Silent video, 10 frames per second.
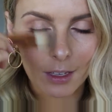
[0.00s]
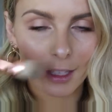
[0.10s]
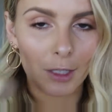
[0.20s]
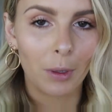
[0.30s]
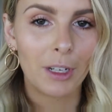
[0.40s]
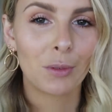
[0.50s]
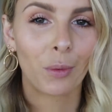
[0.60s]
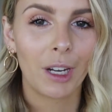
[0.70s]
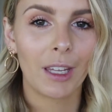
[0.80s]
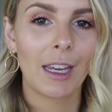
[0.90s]
This one is
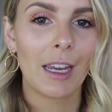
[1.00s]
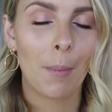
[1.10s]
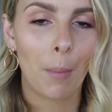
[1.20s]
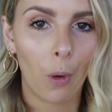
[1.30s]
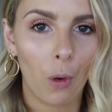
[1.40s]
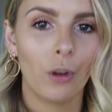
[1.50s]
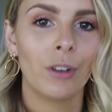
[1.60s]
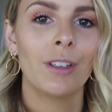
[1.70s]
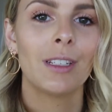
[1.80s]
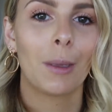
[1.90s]
really
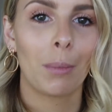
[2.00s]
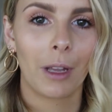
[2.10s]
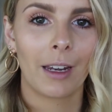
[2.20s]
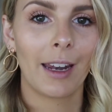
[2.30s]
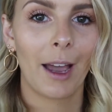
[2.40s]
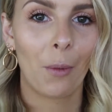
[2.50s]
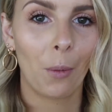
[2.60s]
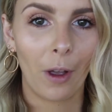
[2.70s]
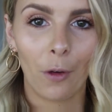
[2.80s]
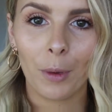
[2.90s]
important to blend out
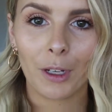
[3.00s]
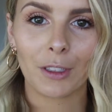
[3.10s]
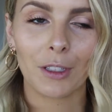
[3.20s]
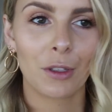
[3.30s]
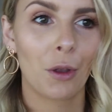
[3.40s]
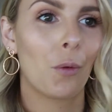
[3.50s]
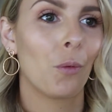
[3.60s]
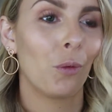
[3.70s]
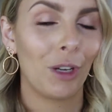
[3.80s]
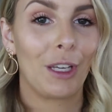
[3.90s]
well because it's
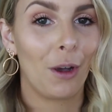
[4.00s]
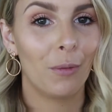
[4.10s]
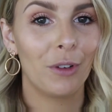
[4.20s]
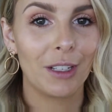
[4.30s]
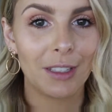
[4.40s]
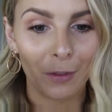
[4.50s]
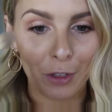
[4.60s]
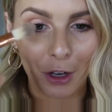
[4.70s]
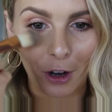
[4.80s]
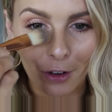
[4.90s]
really obvious if
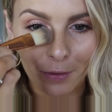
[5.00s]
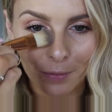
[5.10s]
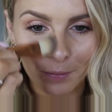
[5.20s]
you don't.